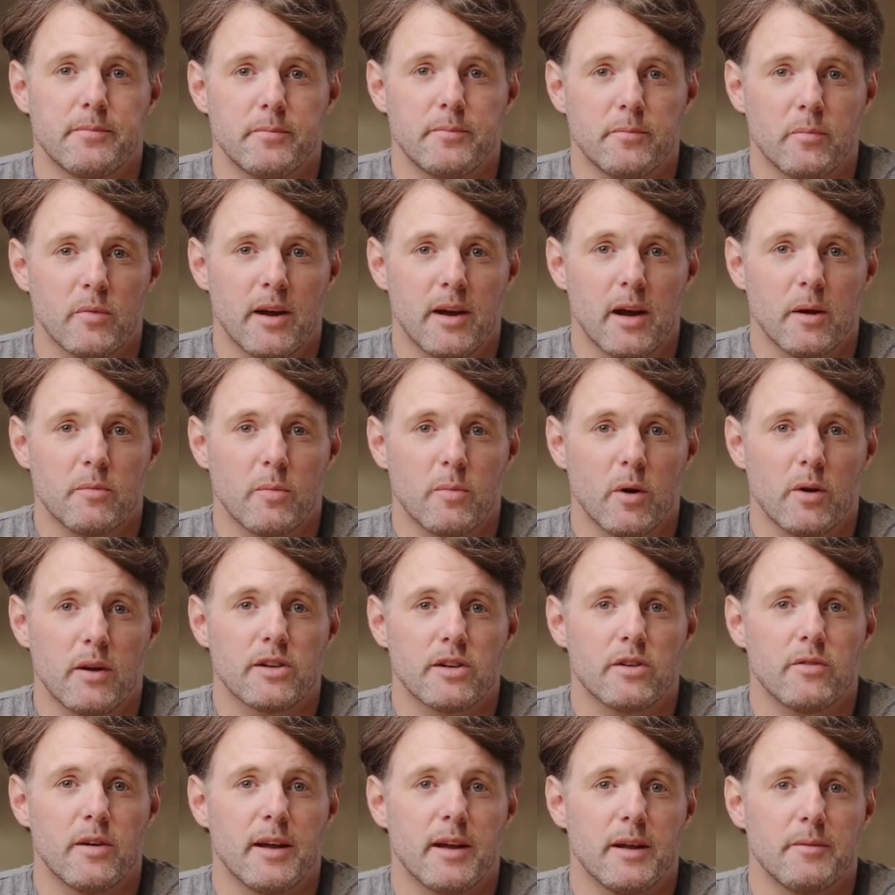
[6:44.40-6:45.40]
Without
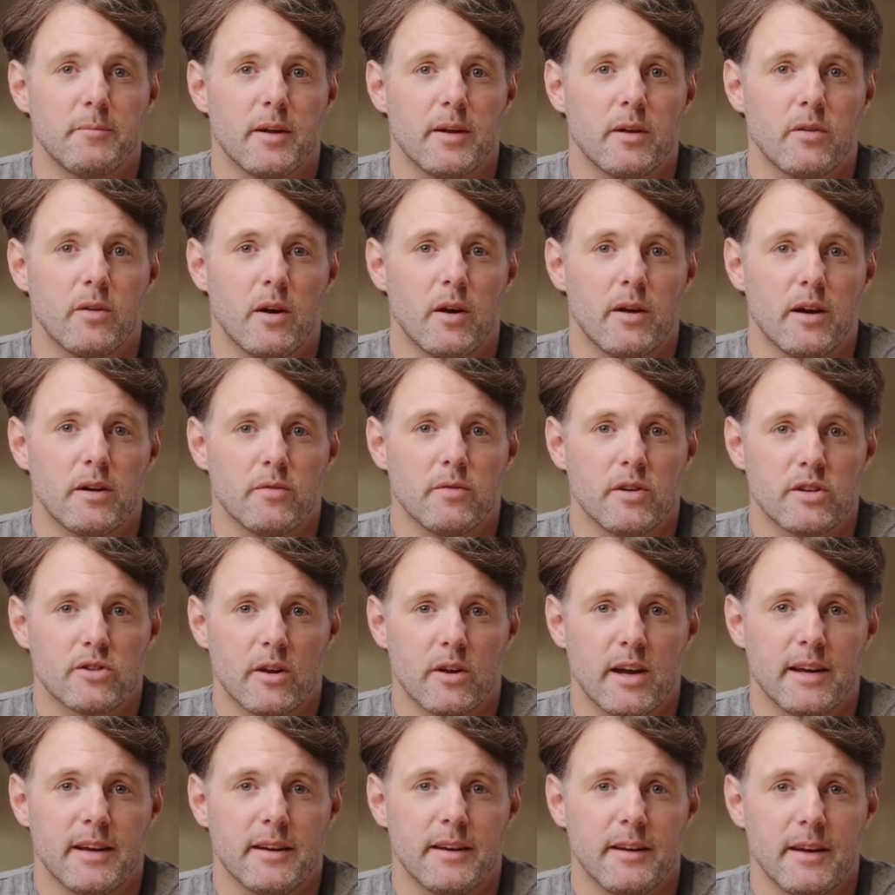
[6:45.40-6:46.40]
monitoring and periodic
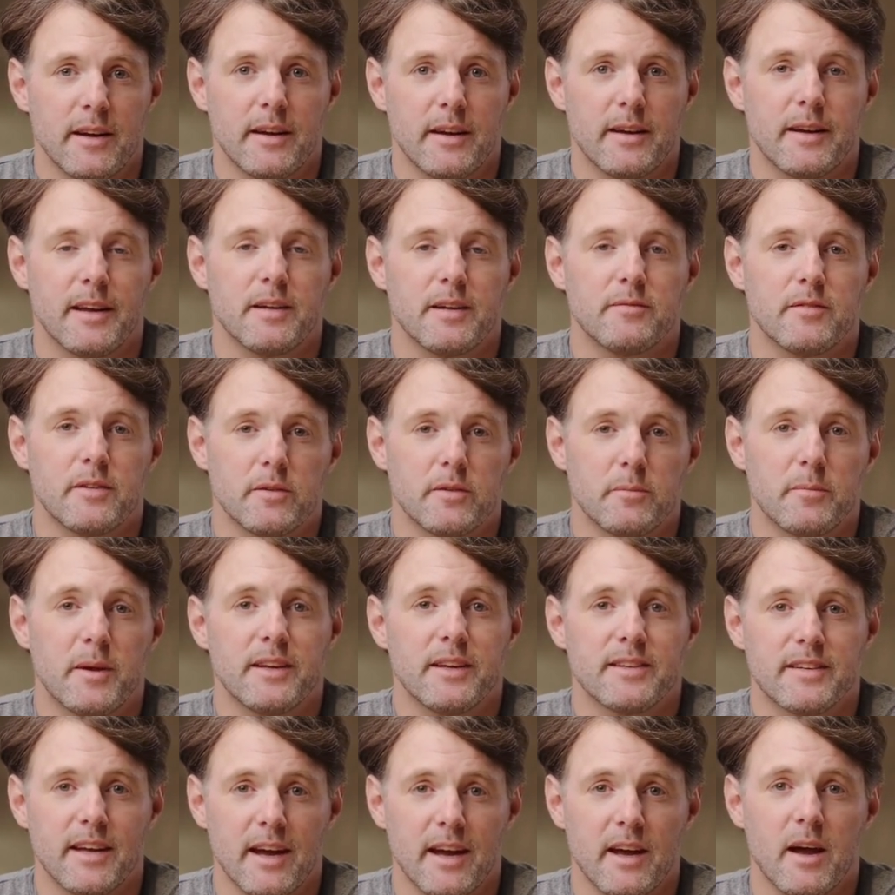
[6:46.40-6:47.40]
retraining, even the
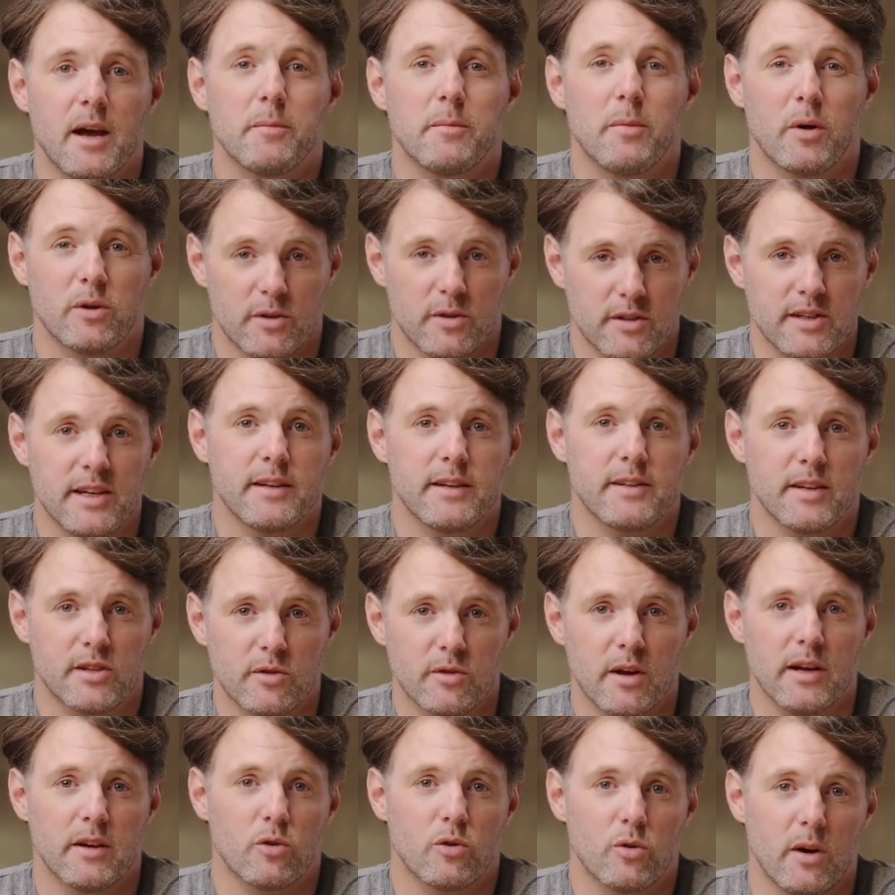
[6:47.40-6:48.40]
best AI models can
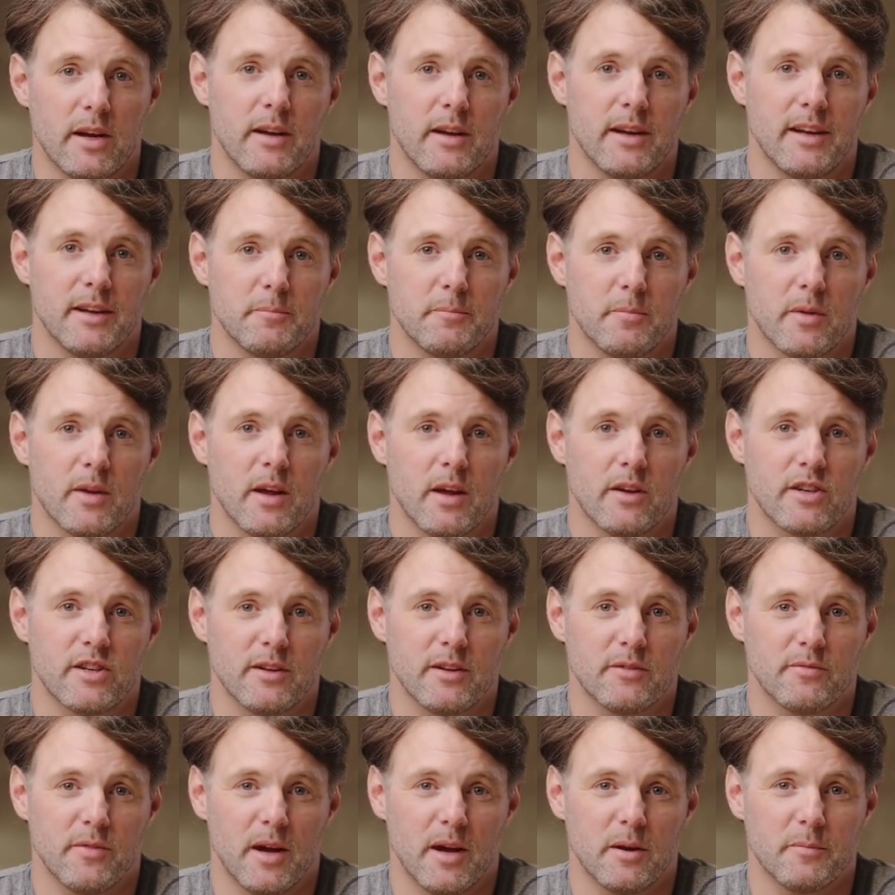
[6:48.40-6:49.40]
degrade quickly in production
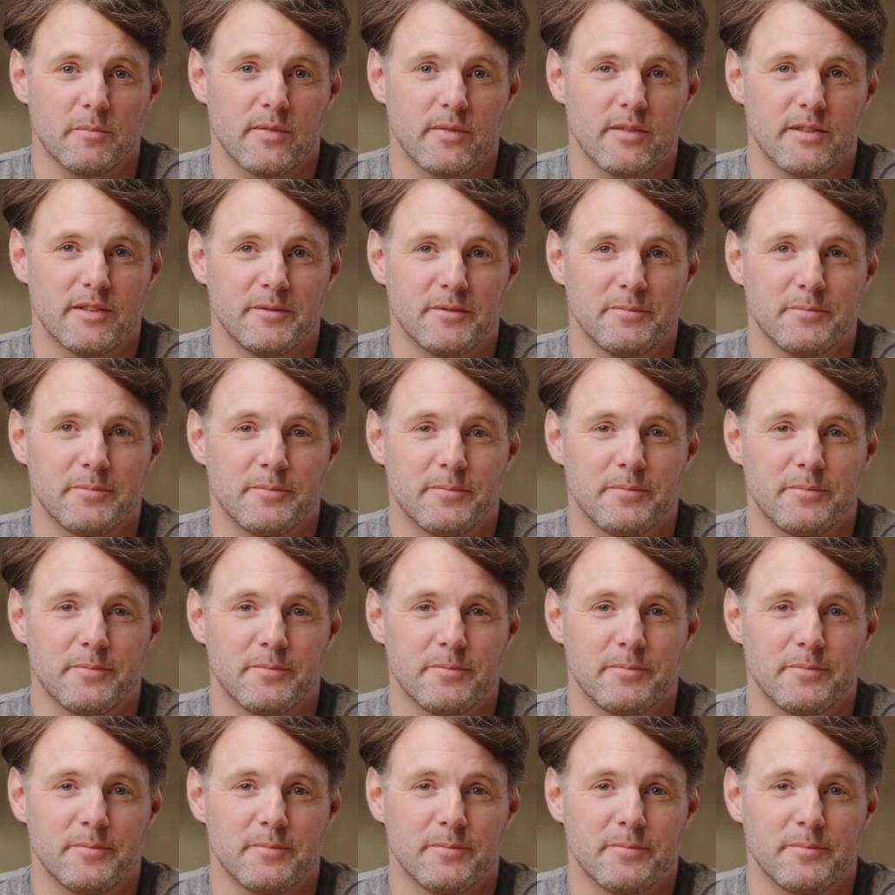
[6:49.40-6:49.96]
environments.